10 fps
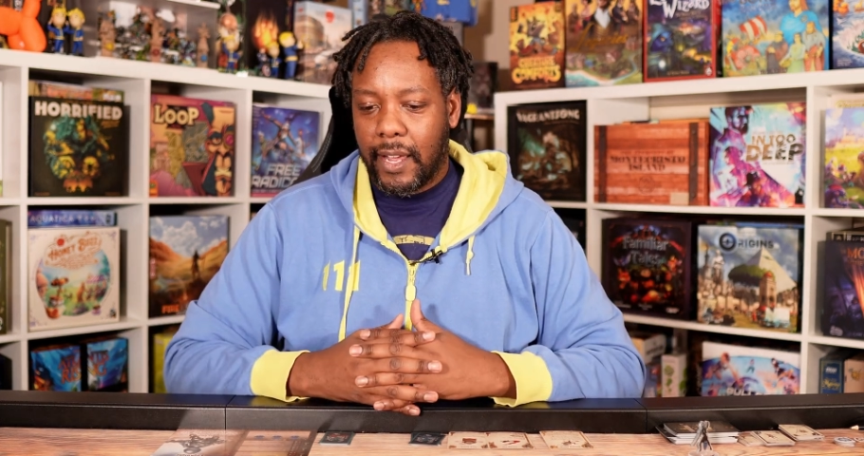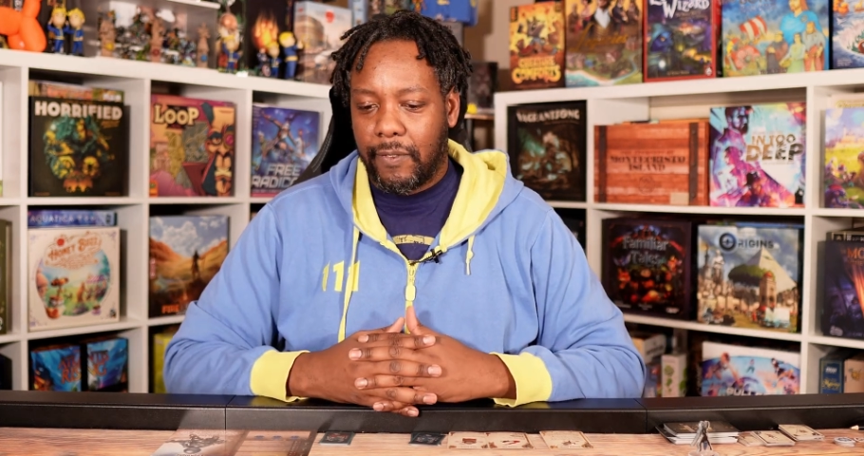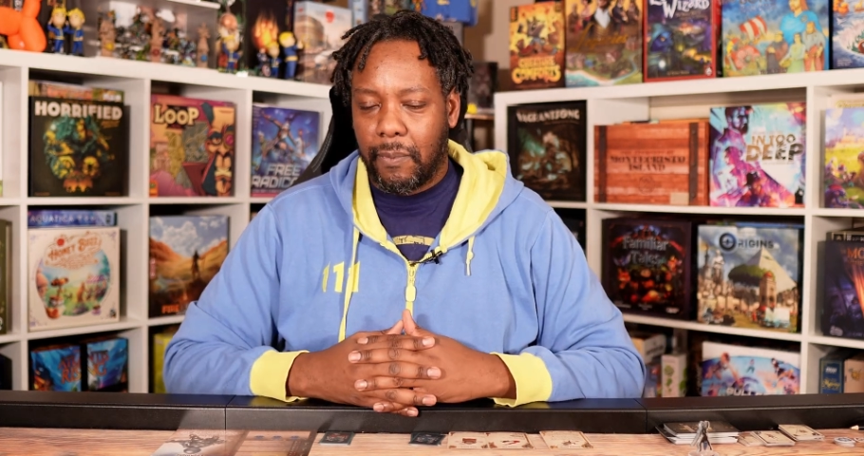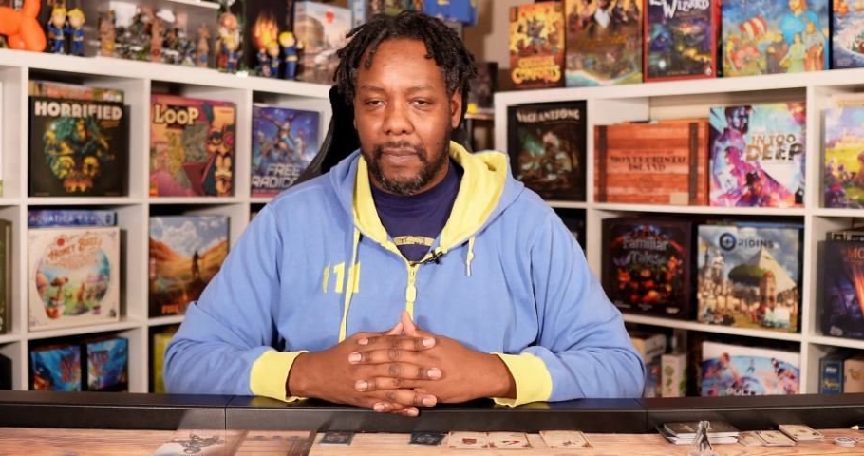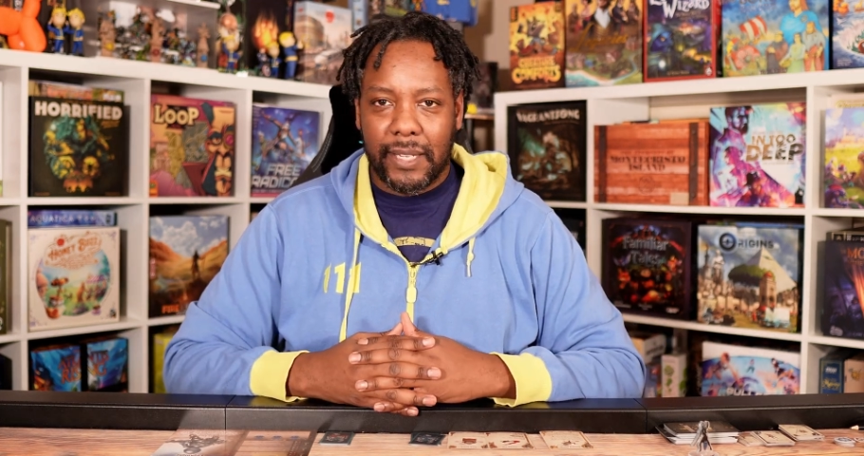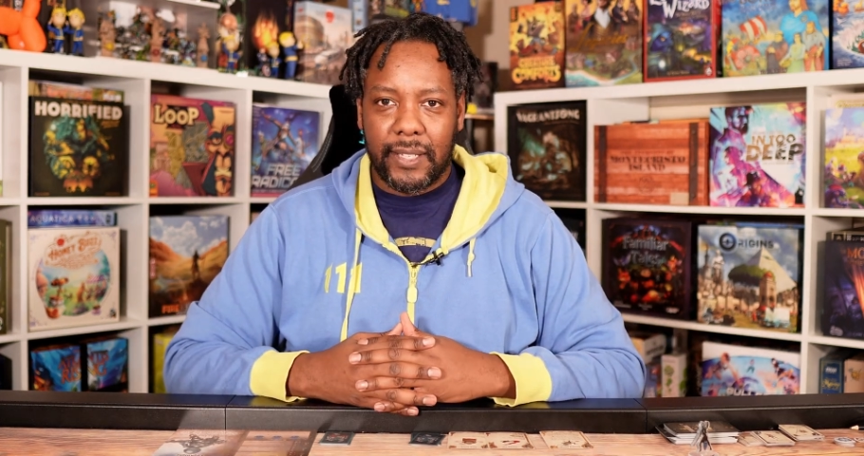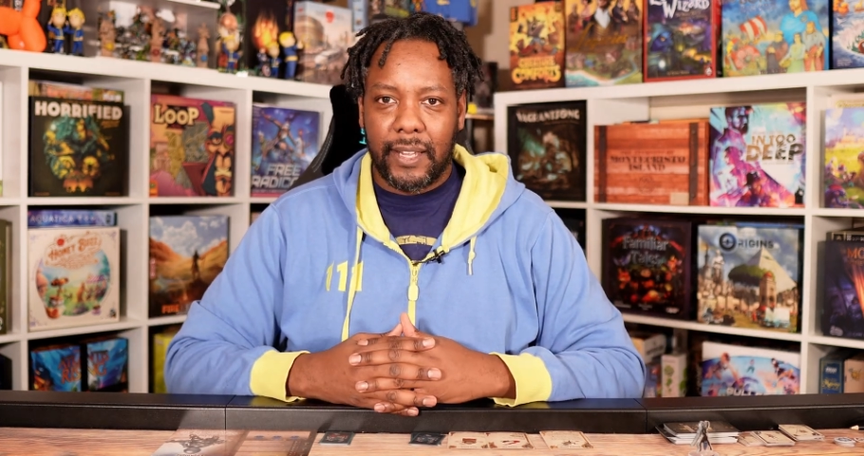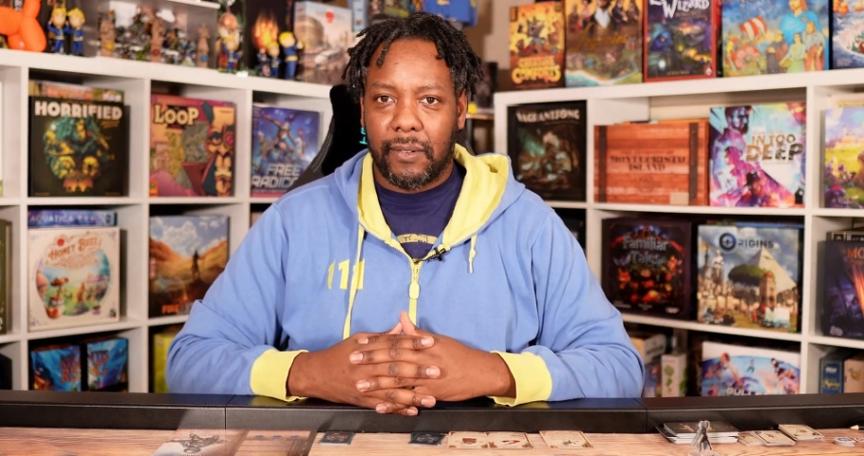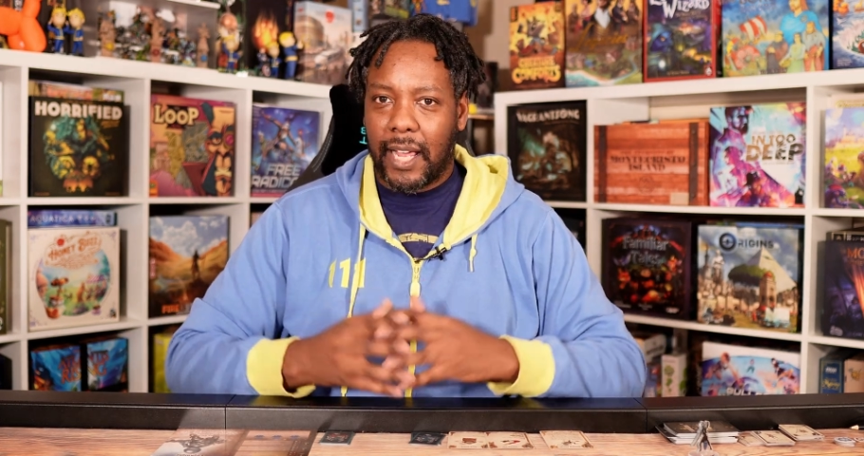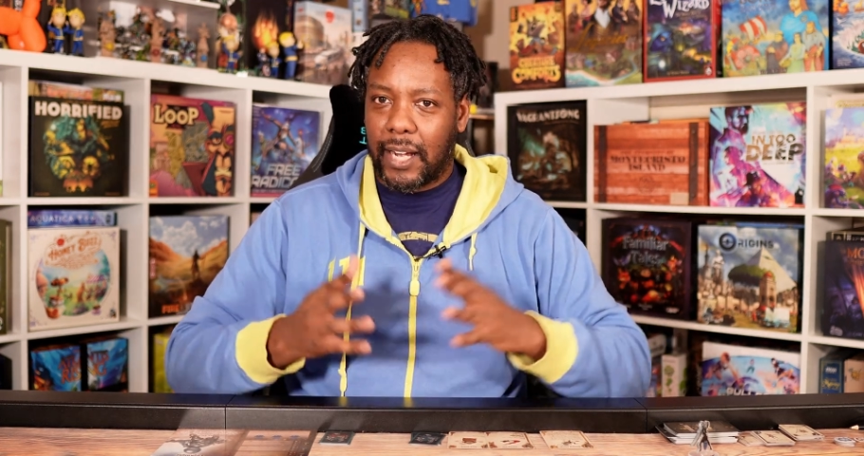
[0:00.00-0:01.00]
If you missed
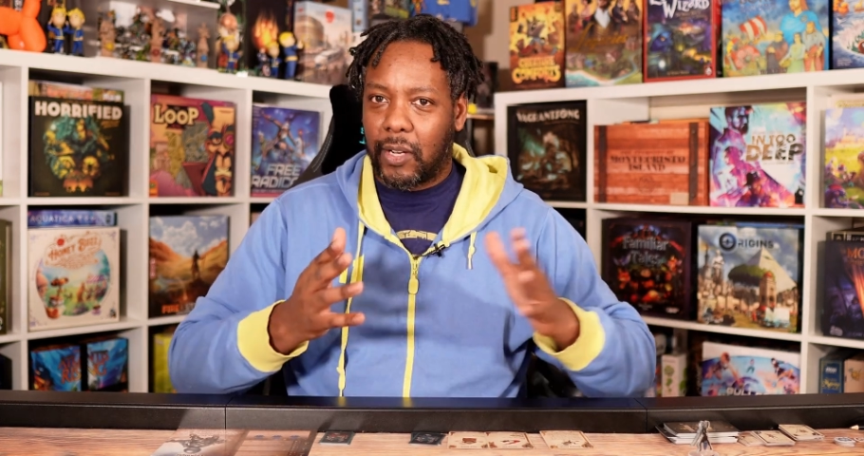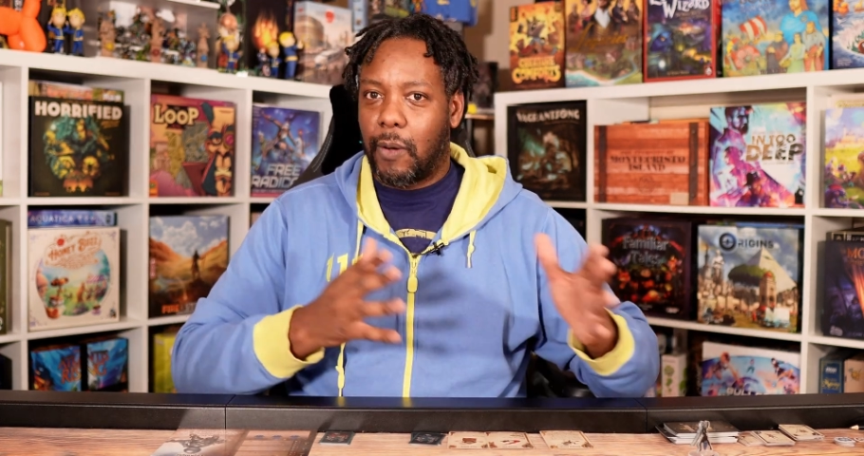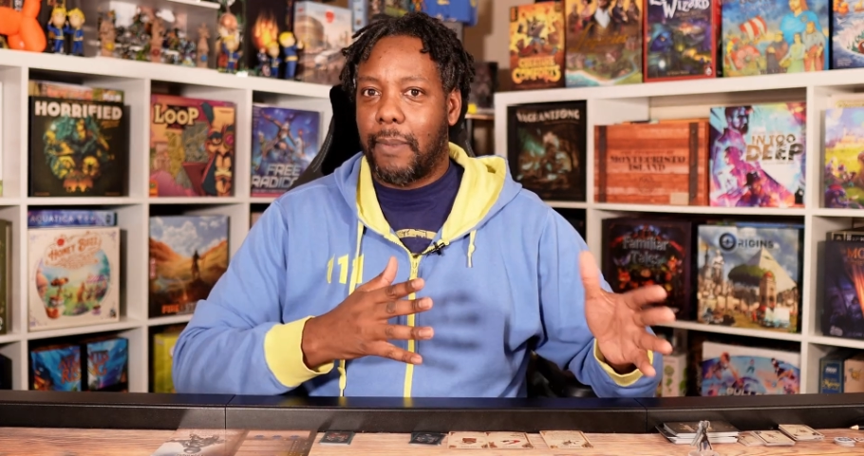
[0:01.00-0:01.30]
it, kind of go